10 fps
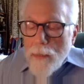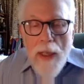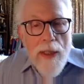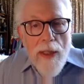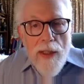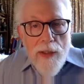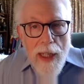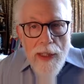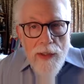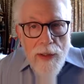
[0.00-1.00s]
among the
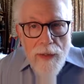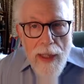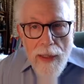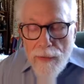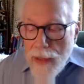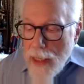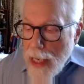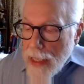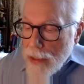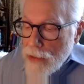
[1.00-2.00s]
signs of
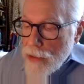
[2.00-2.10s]
LVX.